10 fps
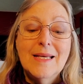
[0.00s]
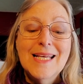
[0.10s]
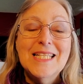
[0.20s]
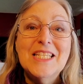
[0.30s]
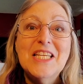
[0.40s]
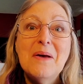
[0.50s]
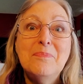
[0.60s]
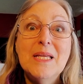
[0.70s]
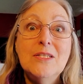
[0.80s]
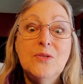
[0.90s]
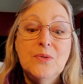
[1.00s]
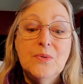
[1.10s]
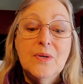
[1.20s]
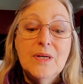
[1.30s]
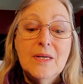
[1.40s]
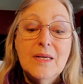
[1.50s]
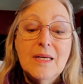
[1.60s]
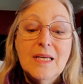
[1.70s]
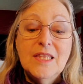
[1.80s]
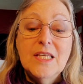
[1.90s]
Step into
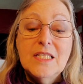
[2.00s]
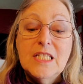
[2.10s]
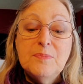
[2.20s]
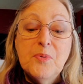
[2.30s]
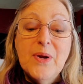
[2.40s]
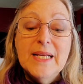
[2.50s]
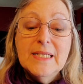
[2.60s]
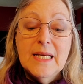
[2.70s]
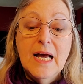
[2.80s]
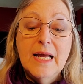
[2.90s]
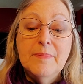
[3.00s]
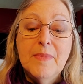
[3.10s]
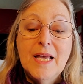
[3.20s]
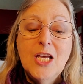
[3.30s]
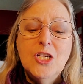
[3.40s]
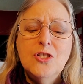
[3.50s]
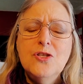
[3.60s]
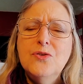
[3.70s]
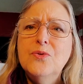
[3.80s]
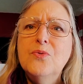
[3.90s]
this springtime,
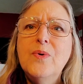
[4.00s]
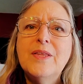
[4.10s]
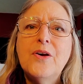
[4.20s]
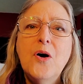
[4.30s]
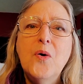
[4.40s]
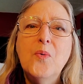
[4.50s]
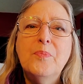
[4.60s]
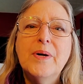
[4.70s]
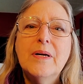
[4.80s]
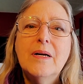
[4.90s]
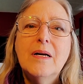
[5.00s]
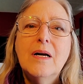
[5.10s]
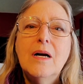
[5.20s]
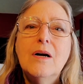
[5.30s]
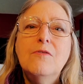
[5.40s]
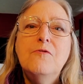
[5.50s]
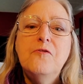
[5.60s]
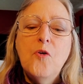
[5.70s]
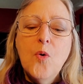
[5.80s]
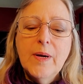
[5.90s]
new with hope.
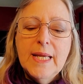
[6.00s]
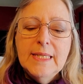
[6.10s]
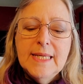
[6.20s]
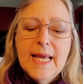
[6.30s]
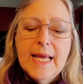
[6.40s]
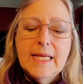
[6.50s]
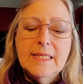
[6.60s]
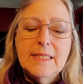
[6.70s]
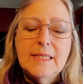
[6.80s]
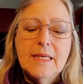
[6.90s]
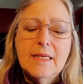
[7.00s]
40 days.